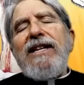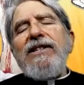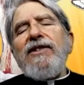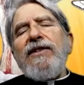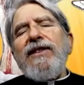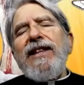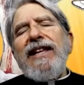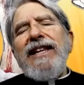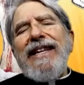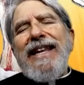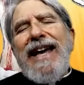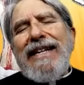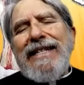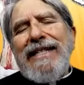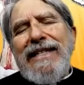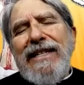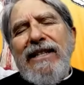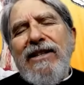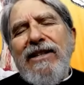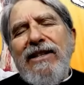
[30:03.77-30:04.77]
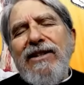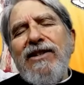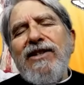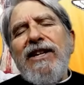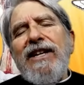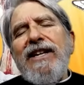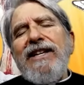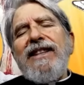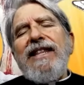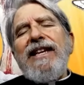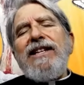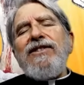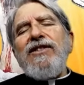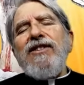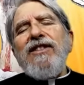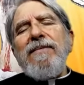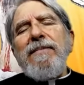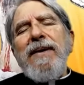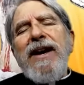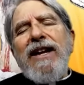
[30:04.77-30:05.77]
are the lessons, these are the
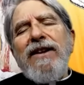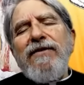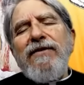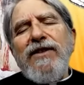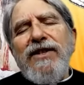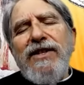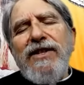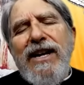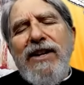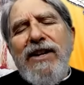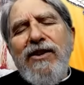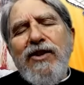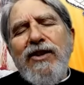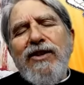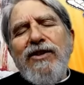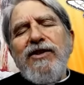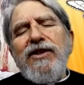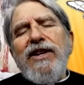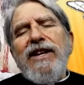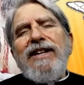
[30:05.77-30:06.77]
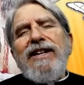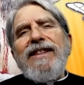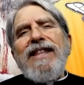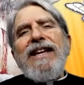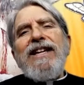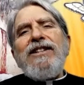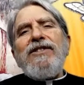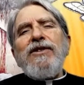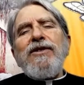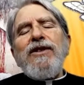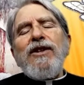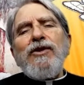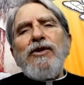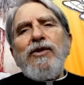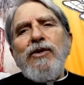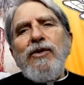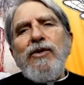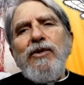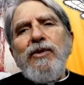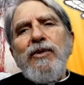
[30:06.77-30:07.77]
manifestations. These are the
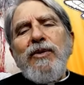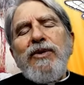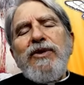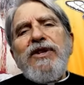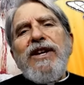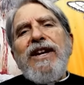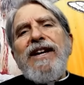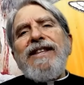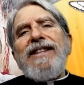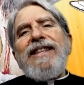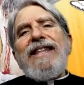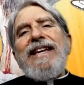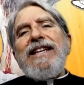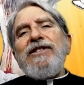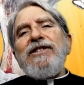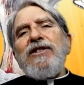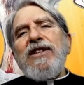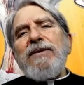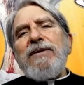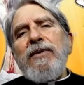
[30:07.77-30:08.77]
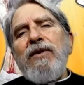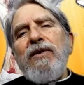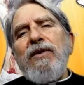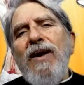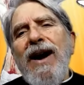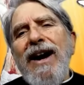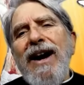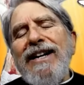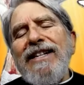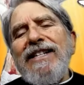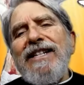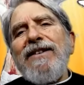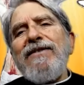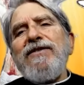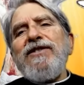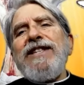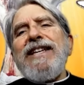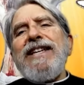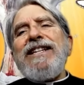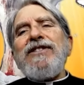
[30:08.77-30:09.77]
truths. These are the prerogatives.
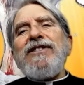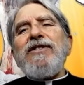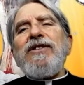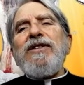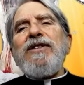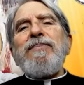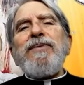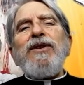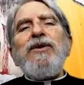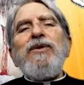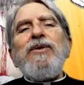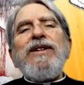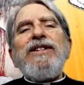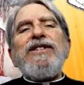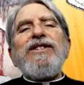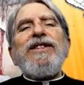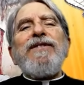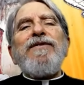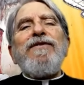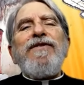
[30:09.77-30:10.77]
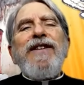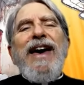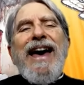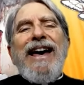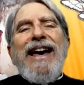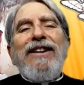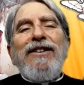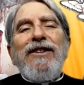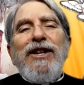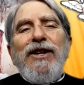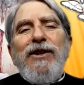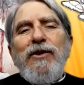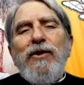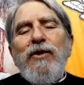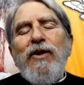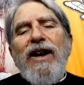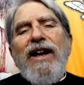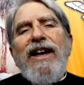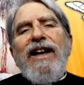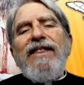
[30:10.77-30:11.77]
These are the beauties, the value
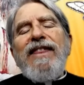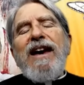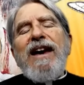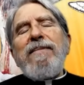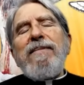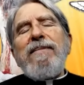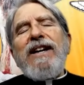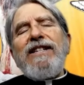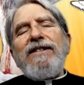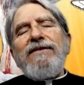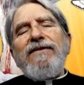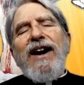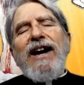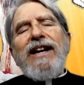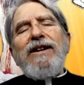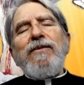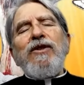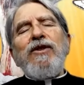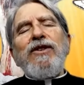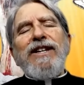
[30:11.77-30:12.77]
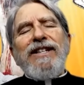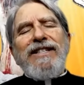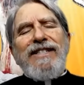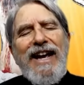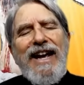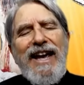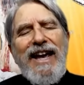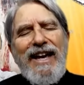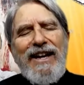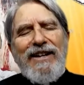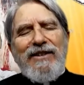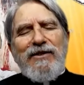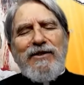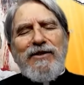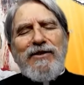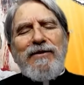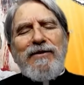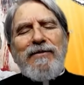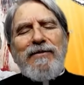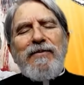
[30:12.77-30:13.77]
that my divine will contains.
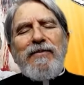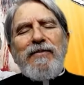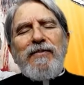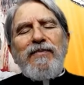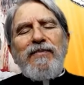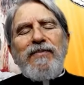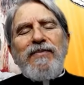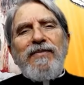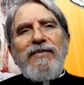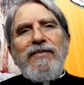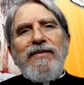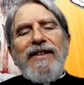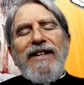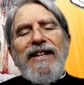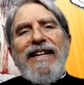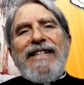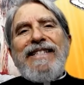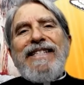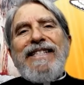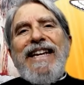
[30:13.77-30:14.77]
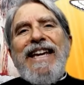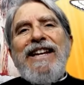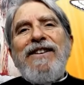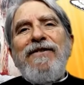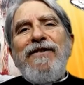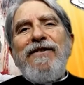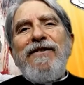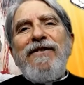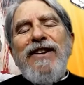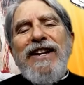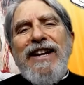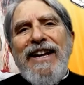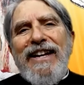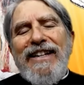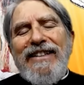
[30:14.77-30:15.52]
It's infinite.